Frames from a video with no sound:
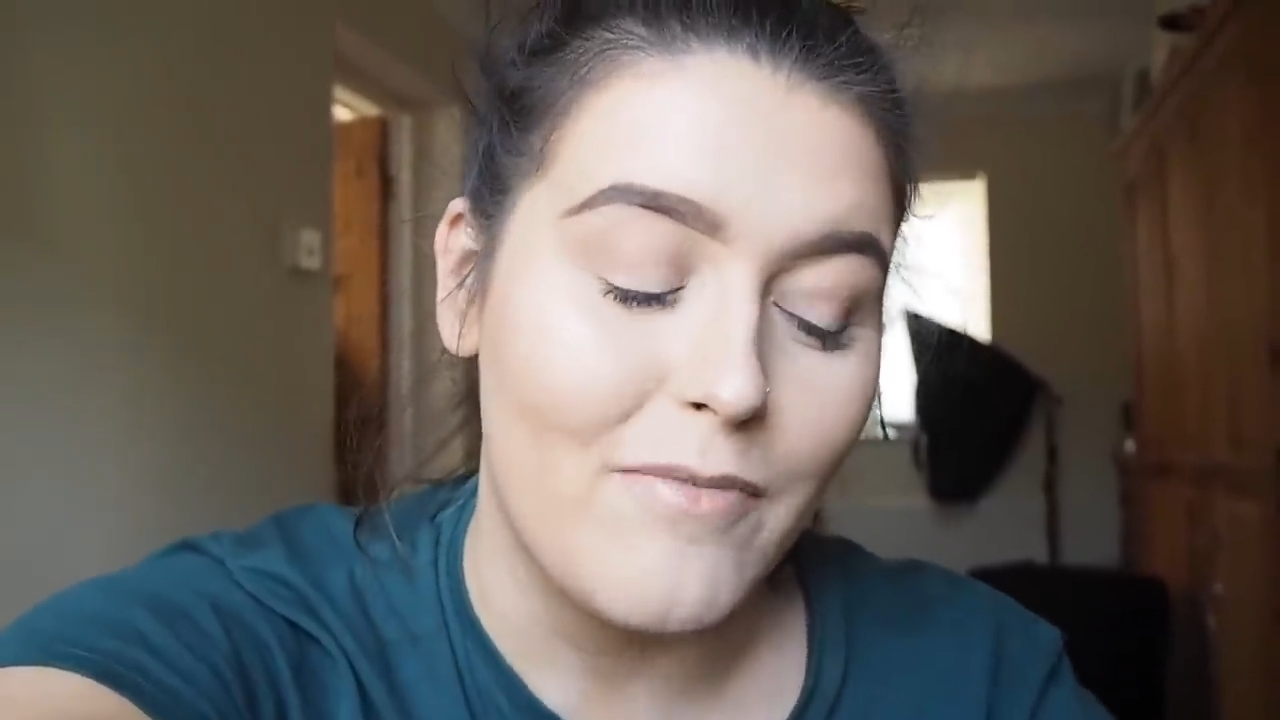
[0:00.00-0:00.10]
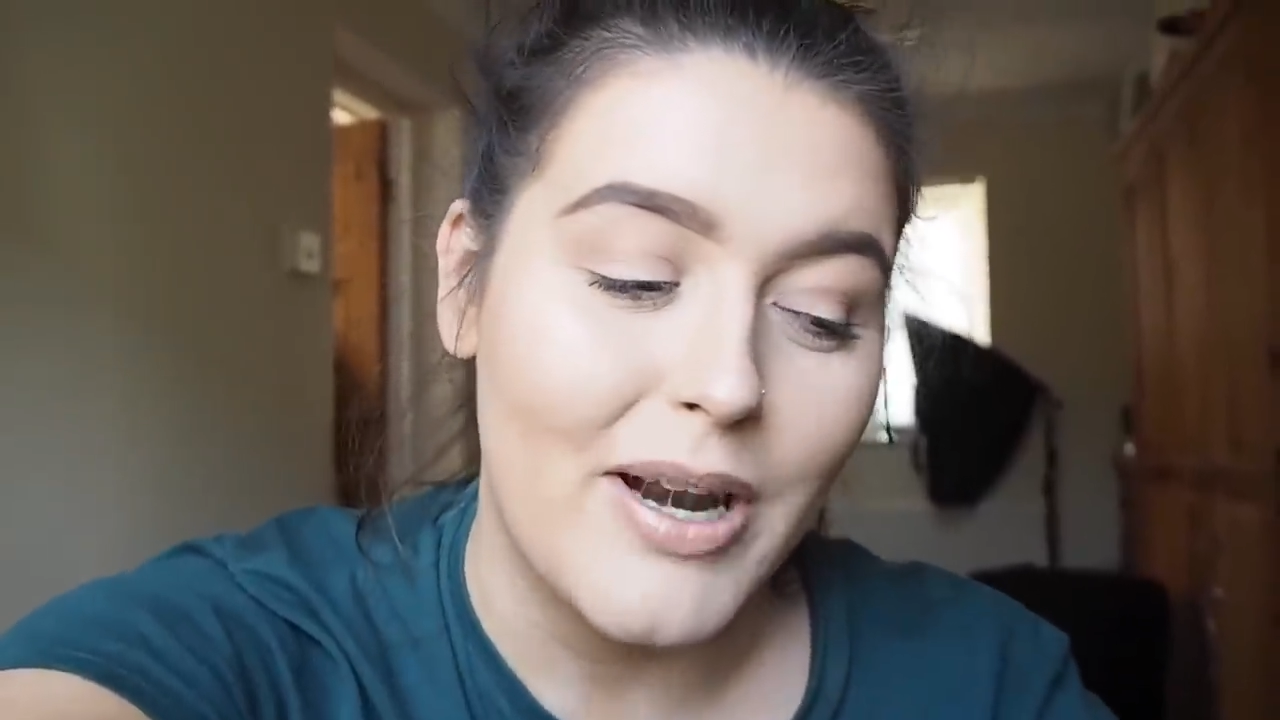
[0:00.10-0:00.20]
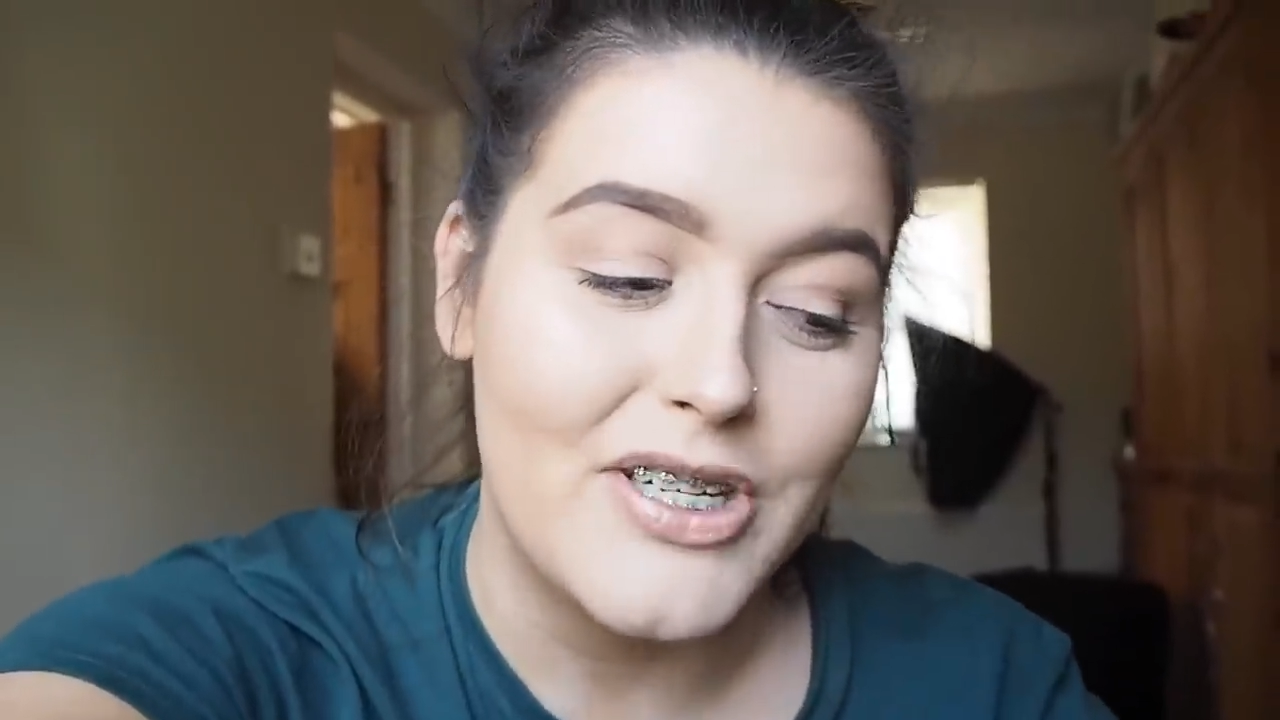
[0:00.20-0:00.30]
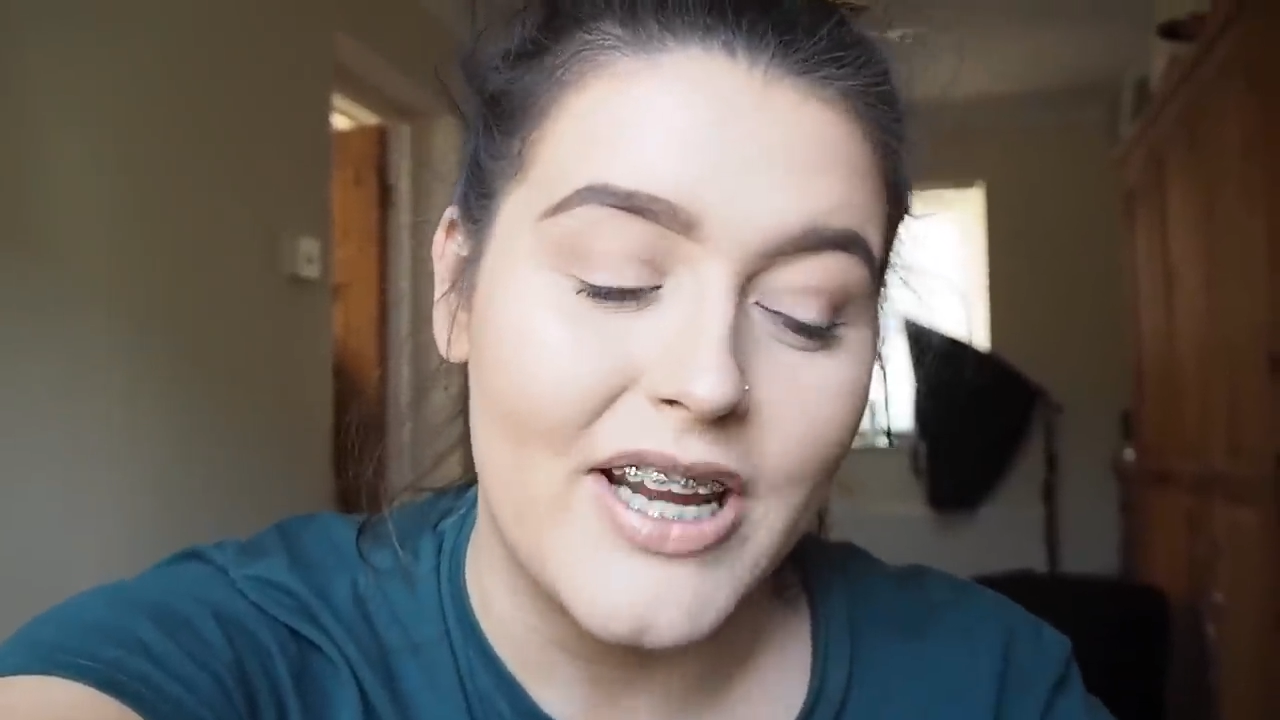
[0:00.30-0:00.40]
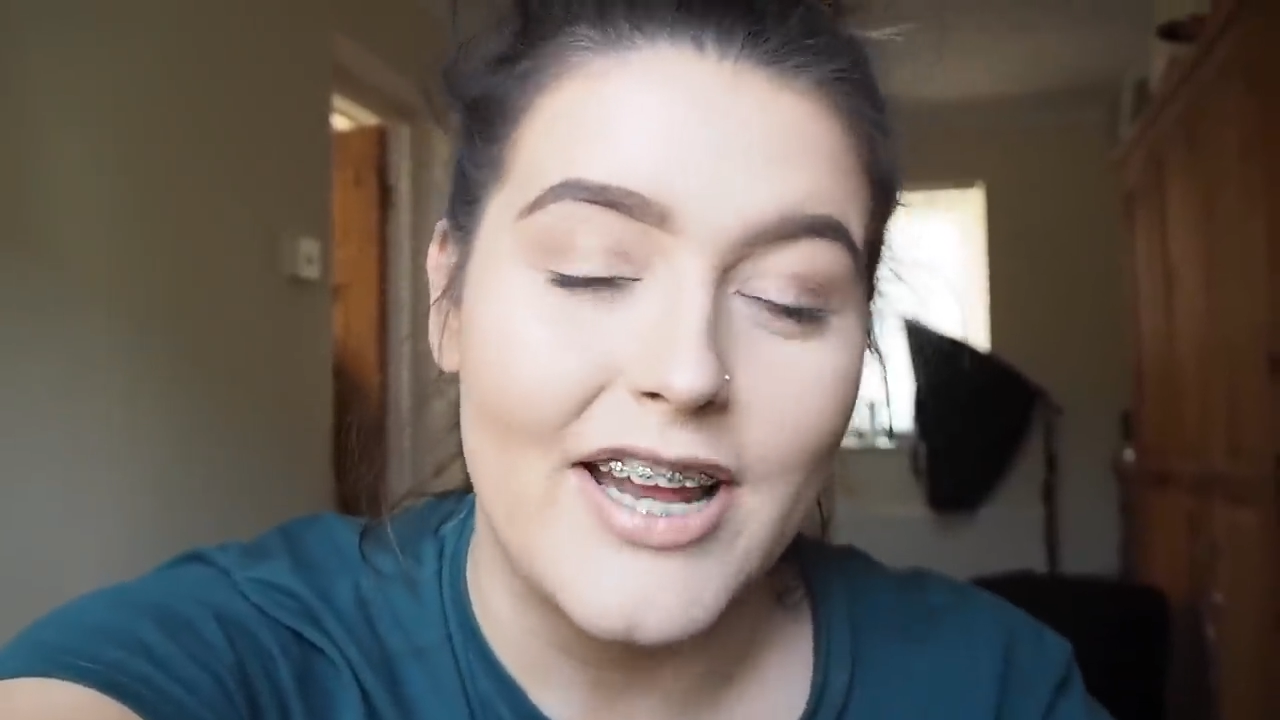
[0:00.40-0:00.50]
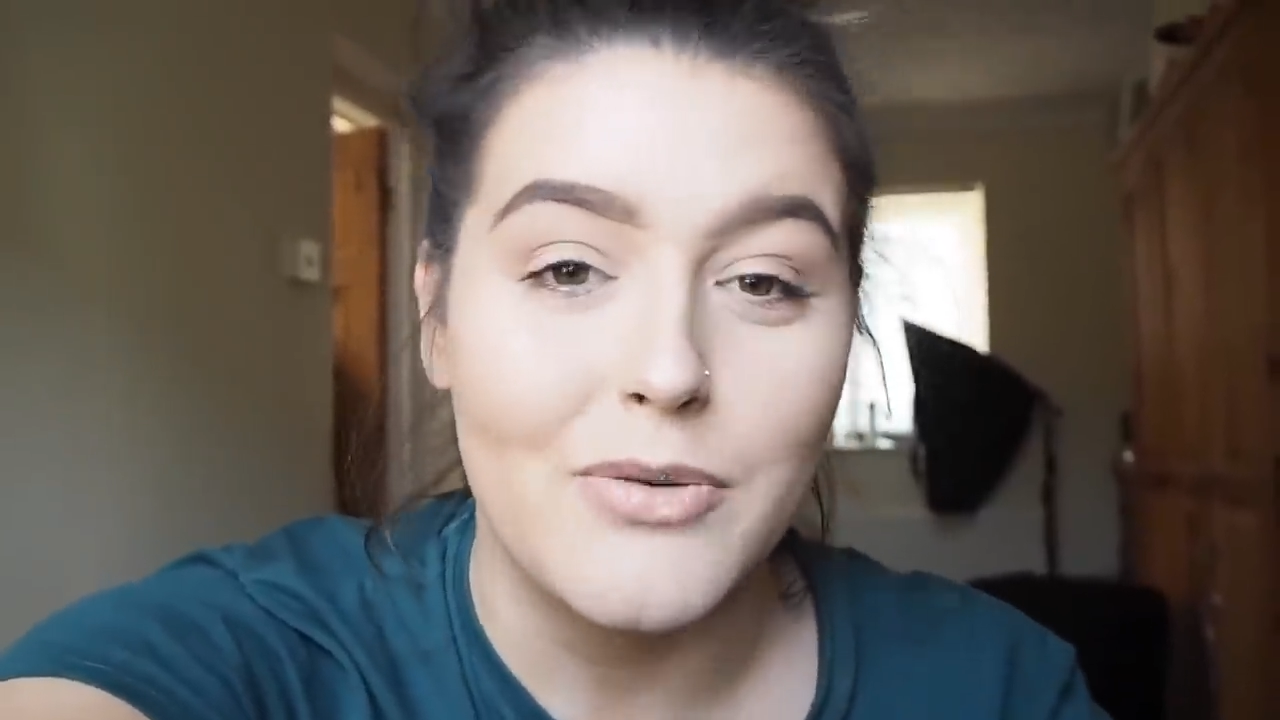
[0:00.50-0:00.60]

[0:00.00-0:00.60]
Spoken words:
I've managed to